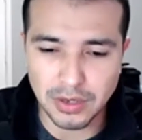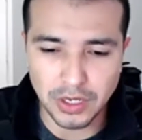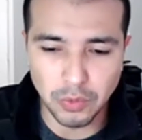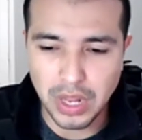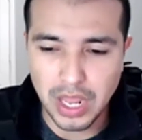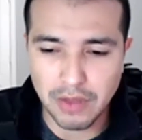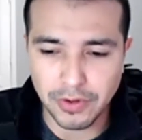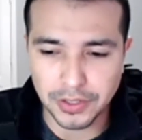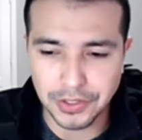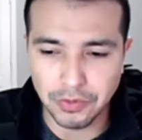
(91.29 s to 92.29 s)
We have a
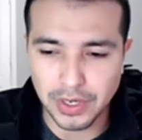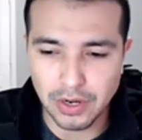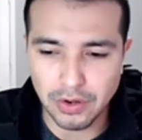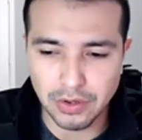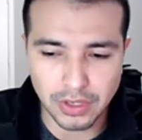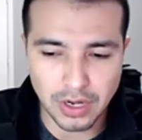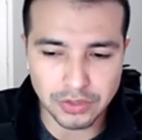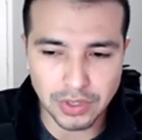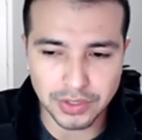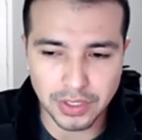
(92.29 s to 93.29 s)
deal right now under
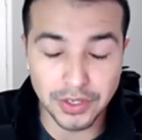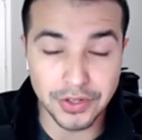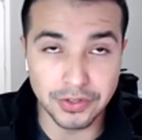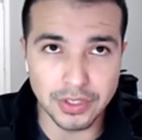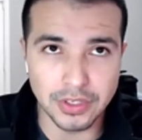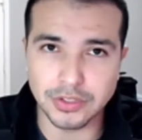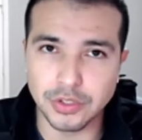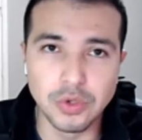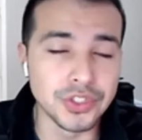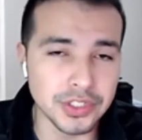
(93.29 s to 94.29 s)
contract in Houston. It's a
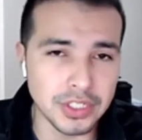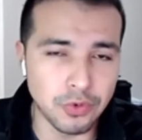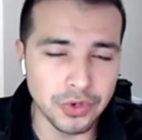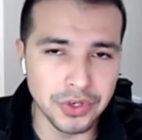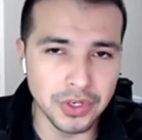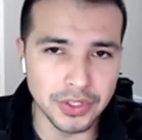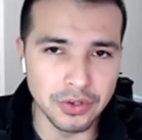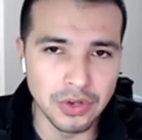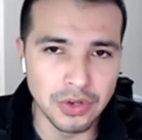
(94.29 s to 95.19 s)
264 unit deal.